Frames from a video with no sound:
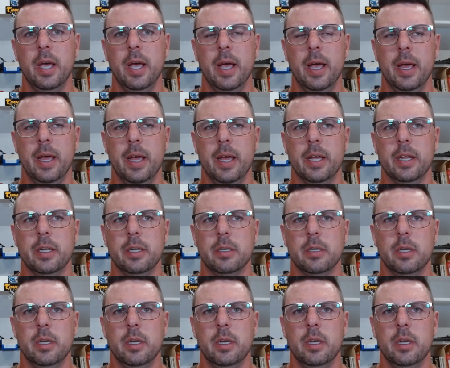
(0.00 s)
and
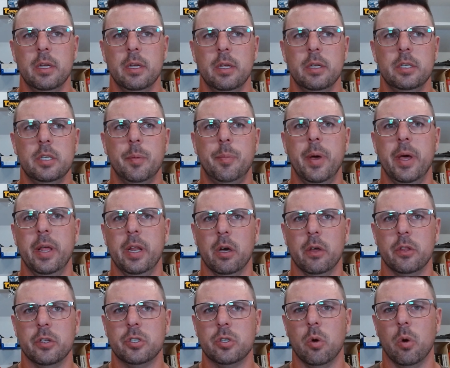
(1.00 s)
depending
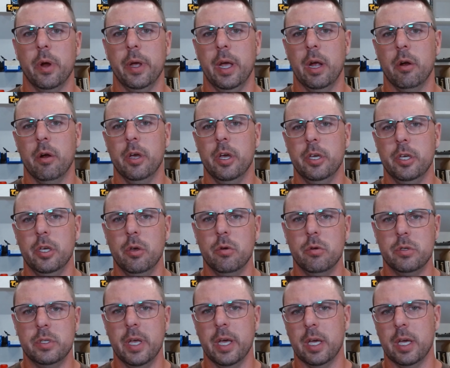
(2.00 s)
on the scoring area used,